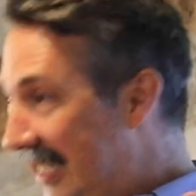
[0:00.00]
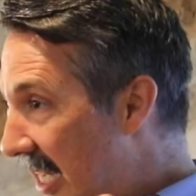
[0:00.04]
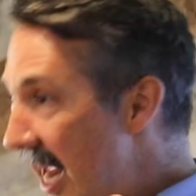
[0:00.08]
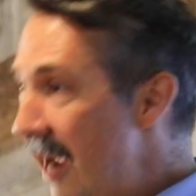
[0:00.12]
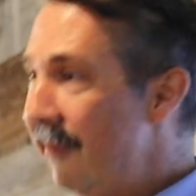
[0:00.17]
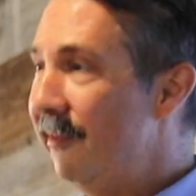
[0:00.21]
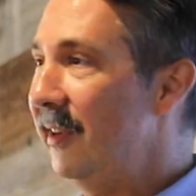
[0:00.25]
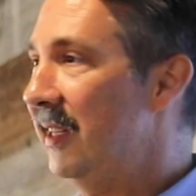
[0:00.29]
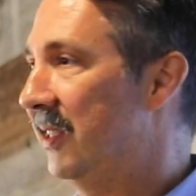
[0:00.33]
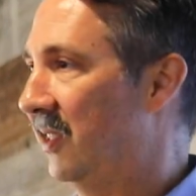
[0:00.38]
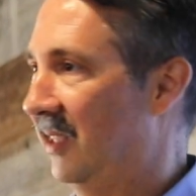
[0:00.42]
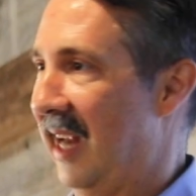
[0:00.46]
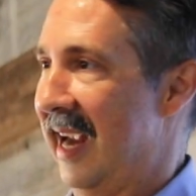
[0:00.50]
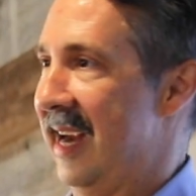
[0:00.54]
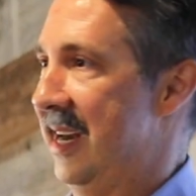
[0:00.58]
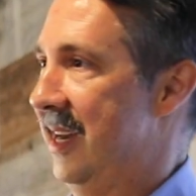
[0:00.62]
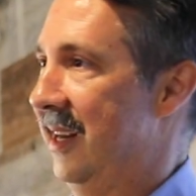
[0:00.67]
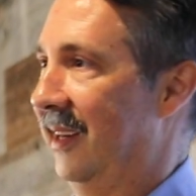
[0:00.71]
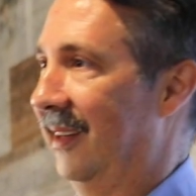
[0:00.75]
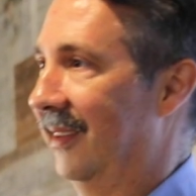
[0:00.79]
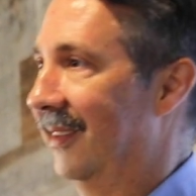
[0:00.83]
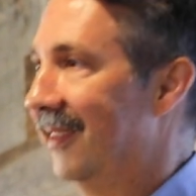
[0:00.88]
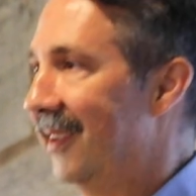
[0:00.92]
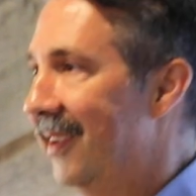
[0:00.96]

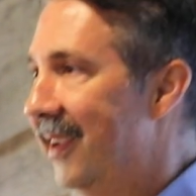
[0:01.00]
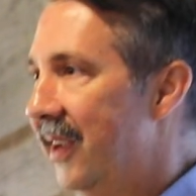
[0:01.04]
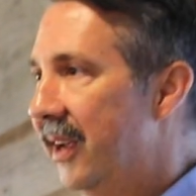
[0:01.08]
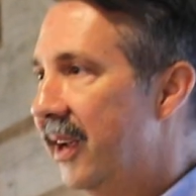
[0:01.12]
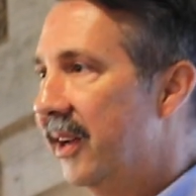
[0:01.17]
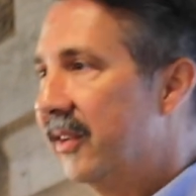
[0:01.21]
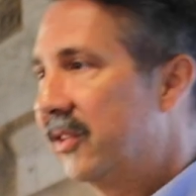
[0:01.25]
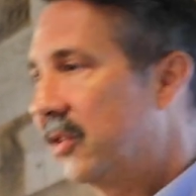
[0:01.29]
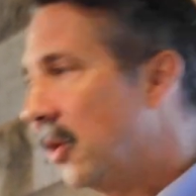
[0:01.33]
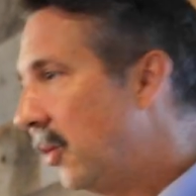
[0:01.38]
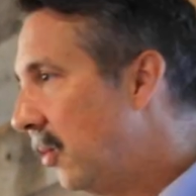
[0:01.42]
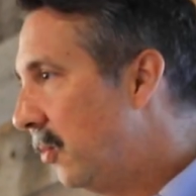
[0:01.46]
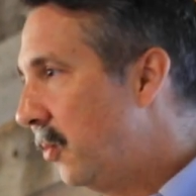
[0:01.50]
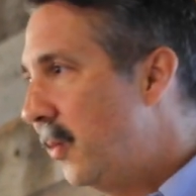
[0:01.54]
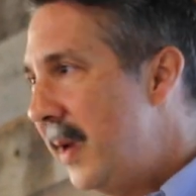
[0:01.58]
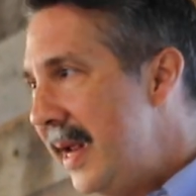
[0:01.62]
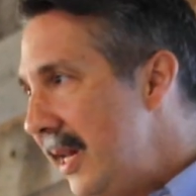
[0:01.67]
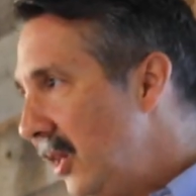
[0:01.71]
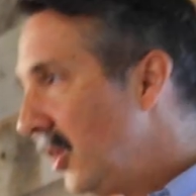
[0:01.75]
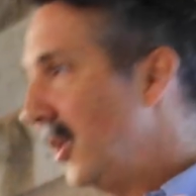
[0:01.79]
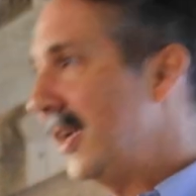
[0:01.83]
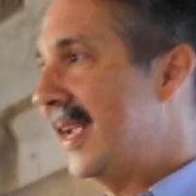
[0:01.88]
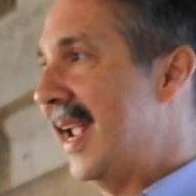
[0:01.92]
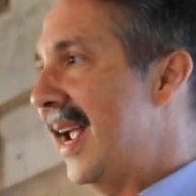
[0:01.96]
devastating. So
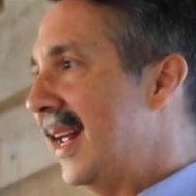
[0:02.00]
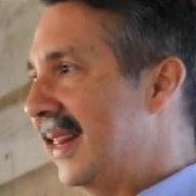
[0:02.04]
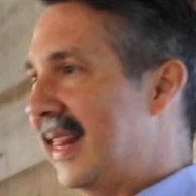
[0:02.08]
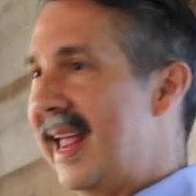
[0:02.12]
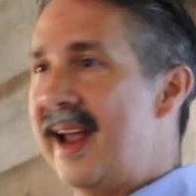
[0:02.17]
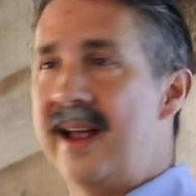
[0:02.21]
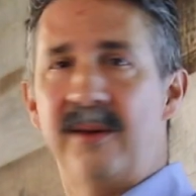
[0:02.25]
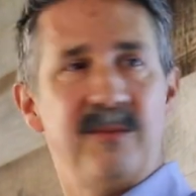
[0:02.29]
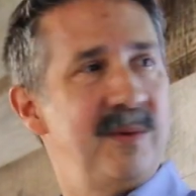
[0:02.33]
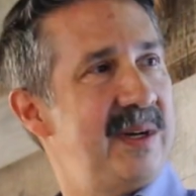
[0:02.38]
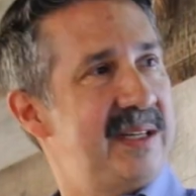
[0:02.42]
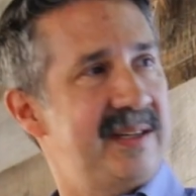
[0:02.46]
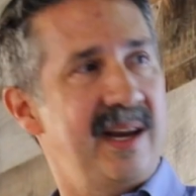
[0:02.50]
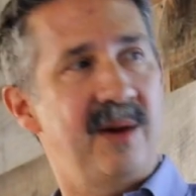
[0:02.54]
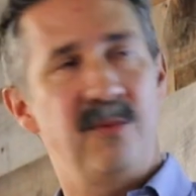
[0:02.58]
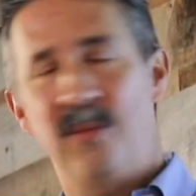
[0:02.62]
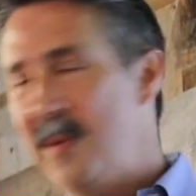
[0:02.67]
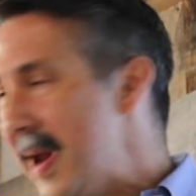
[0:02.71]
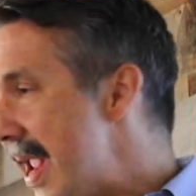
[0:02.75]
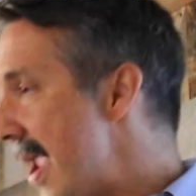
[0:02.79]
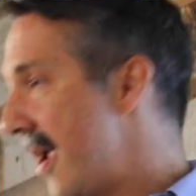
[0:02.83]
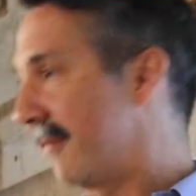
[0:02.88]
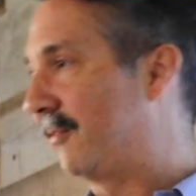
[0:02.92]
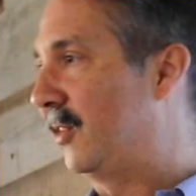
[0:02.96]
we look at that and we
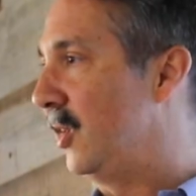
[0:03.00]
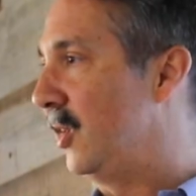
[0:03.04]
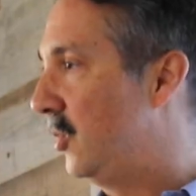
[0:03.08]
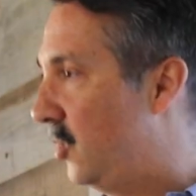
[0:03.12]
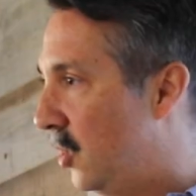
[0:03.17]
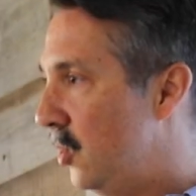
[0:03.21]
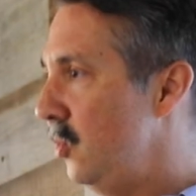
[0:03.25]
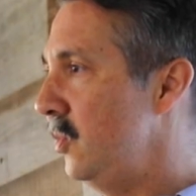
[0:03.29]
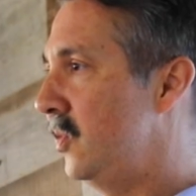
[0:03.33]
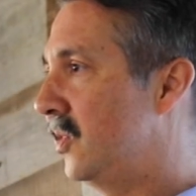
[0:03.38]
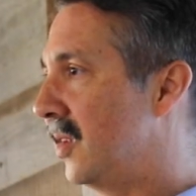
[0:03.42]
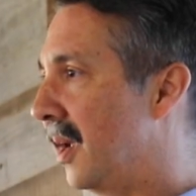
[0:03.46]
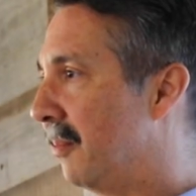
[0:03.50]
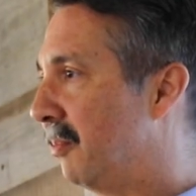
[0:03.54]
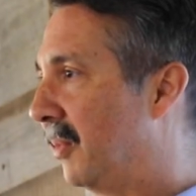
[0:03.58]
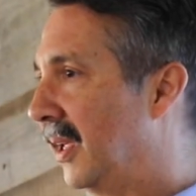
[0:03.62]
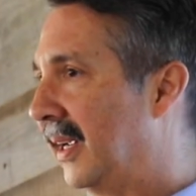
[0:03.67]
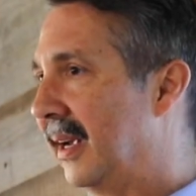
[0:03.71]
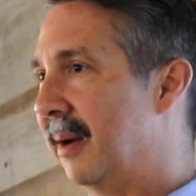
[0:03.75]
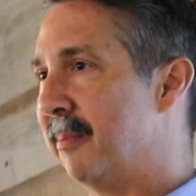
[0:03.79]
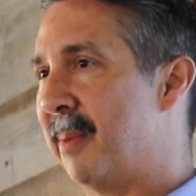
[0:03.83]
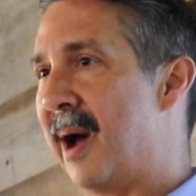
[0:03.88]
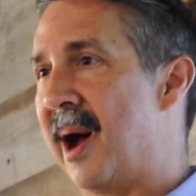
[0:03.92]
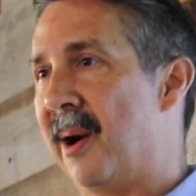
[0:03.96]
say, we have to do
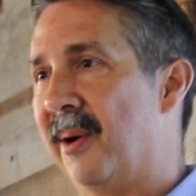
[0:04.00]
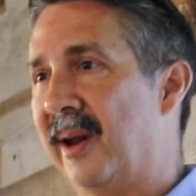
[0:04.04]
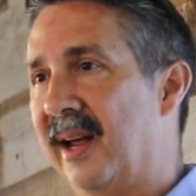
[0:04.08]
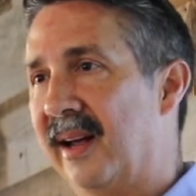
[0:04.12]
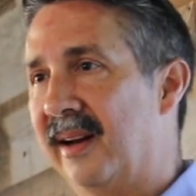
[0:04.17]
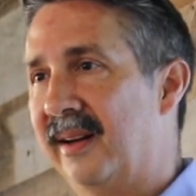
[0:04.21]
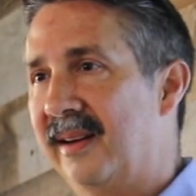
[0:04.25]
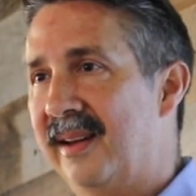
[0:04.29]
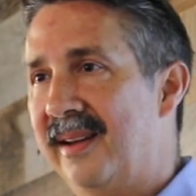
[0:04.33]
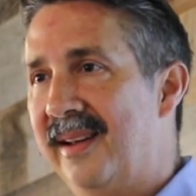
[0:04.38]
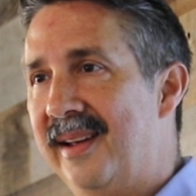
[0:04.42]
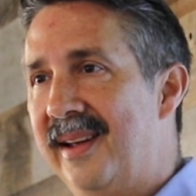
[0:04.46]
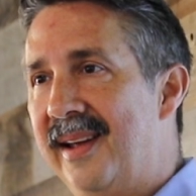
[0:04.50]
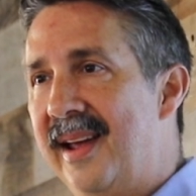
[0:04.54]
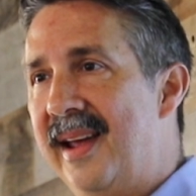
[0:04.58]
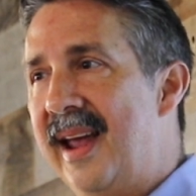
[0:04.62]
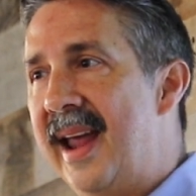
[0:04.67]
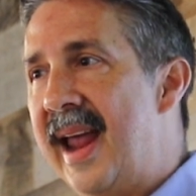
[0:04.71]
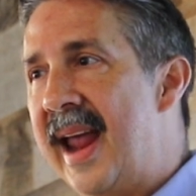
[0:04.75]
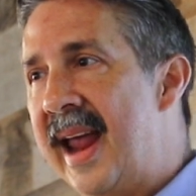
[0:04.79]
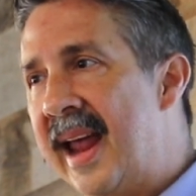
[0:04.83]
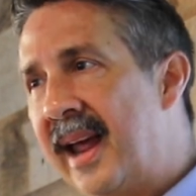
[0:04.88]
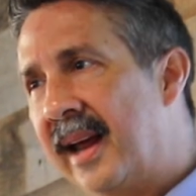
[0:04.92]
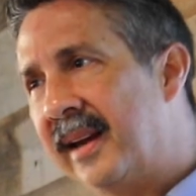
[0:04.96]
something about
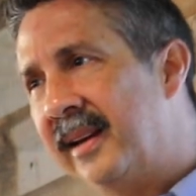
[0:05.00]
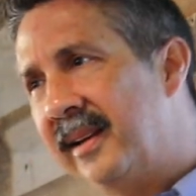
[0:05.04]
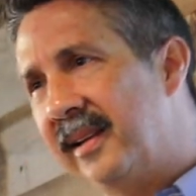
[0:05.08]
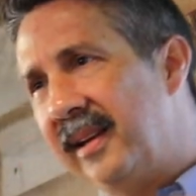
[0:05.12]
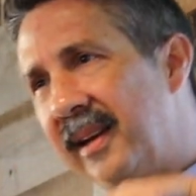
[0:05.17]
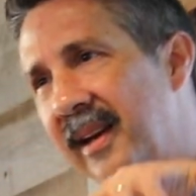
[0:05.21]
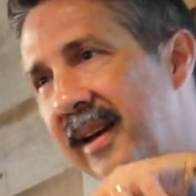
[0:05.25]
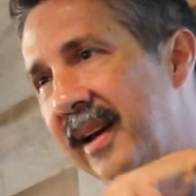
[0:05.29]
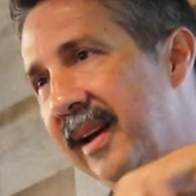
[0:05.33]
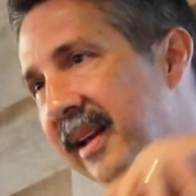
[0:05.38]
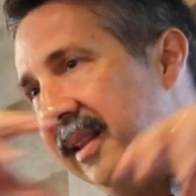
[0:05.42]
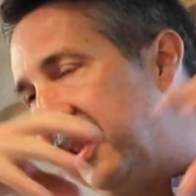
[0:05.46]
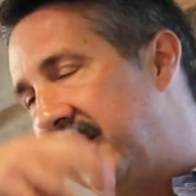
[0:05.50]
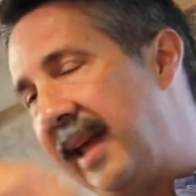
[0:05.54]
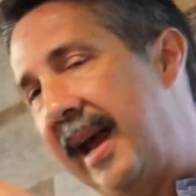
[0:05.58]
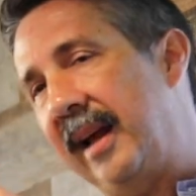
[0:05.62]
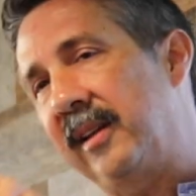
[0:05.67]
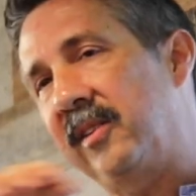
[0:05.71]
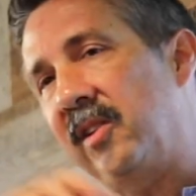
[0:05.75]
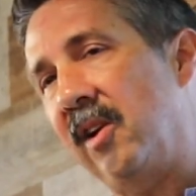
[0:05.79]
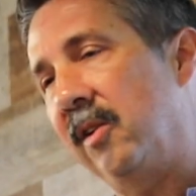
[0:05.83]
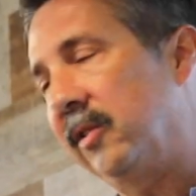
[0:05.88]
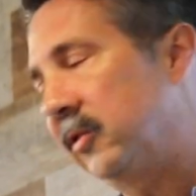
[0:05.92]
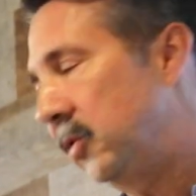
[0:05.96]
it. And
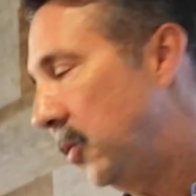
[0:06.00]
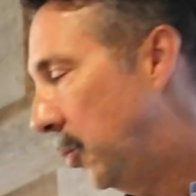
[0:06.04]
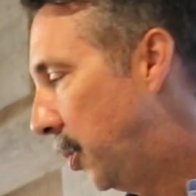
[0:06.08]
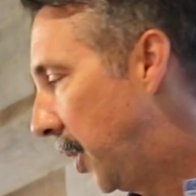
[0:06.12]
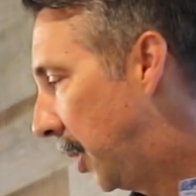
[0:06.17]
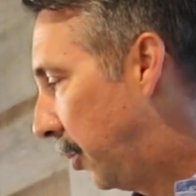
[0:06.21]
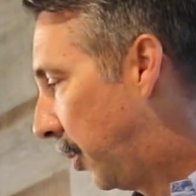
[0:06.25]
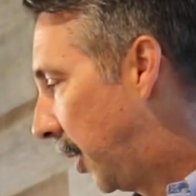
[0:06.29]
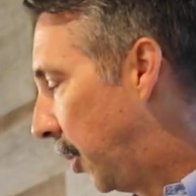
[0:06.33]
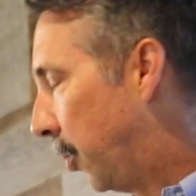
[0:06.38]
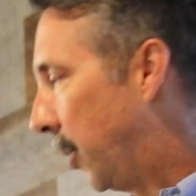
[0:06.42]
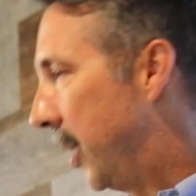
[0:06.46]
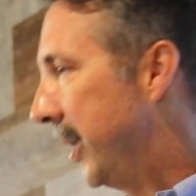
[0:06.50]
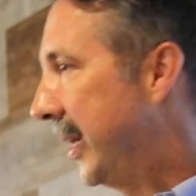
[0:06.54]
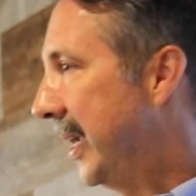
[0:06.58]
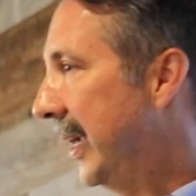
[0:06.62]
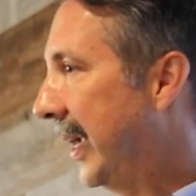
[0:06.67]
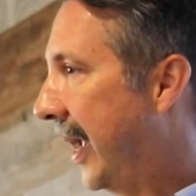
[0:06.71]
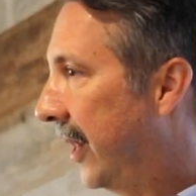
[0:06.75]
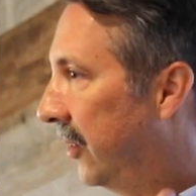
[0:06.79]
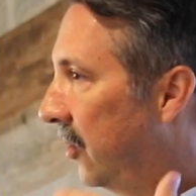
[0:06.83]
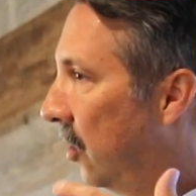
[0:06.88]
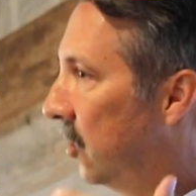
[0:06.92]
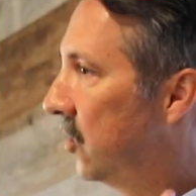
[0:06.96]
that's also where we're
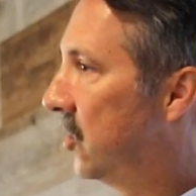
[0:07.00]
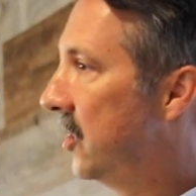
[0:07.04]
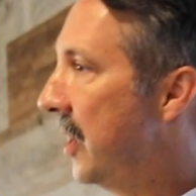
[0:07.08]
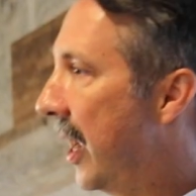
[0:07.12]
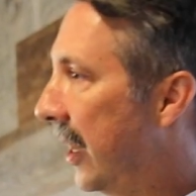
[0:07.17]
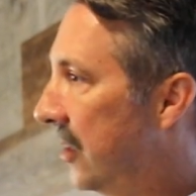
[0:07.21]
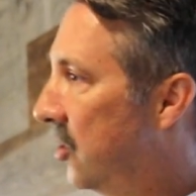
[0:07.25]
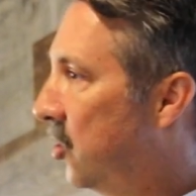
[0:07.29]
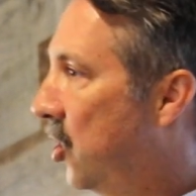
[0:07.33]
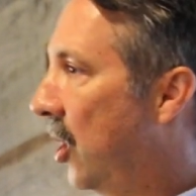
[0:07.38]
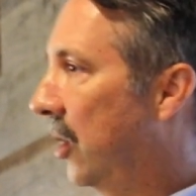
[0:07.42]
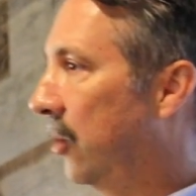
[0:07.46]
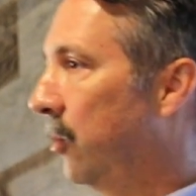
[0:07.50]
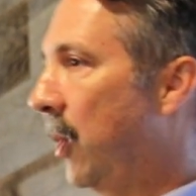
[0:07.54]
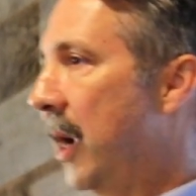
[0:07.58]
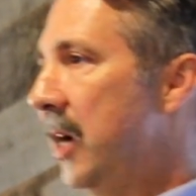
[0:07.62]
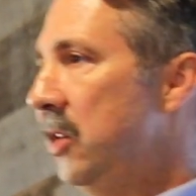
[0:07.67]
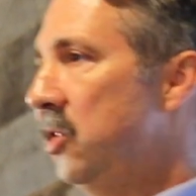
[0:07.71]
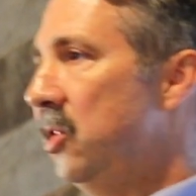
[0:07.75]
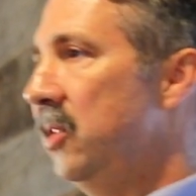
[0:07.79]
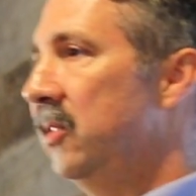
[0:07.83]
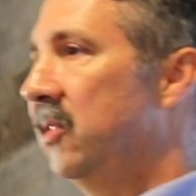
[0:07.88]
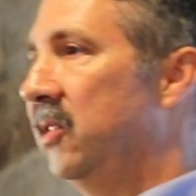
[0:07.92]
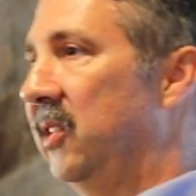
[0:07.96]
working on those next
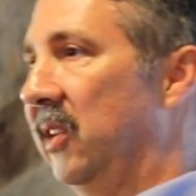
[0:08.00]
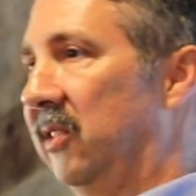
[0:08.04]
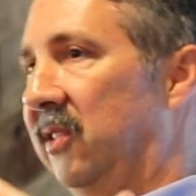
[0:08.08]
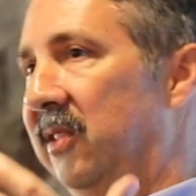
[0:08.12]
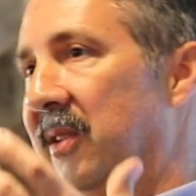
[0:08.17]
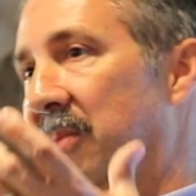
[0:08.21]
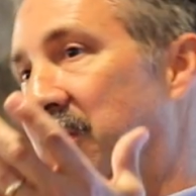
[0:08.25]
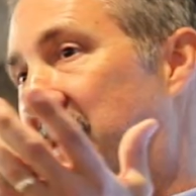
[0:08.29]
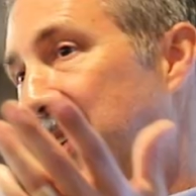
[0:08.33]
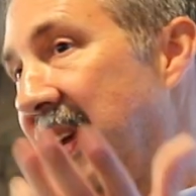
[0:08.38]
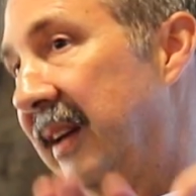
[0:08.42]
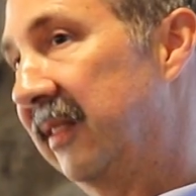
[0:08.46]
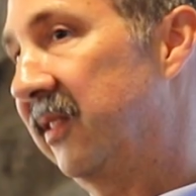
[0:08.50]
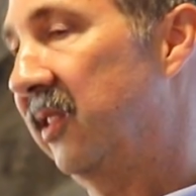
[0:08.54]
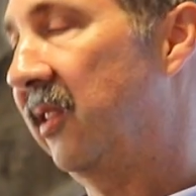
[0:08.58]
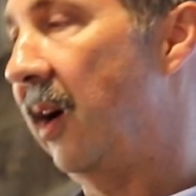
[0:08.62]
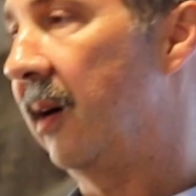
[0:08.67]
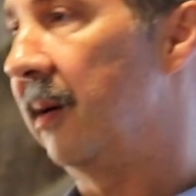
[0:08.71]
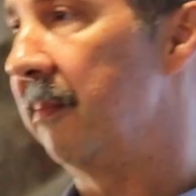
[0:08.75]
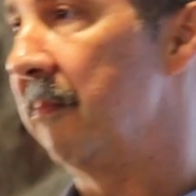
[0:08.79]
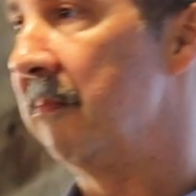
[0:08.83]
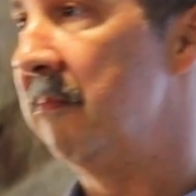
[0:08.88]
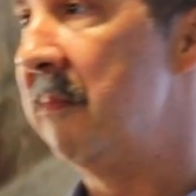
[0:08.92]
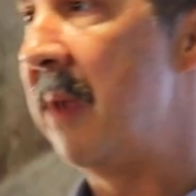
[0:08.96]
generation systems that
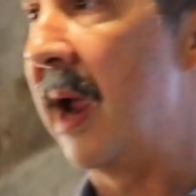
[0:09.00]
start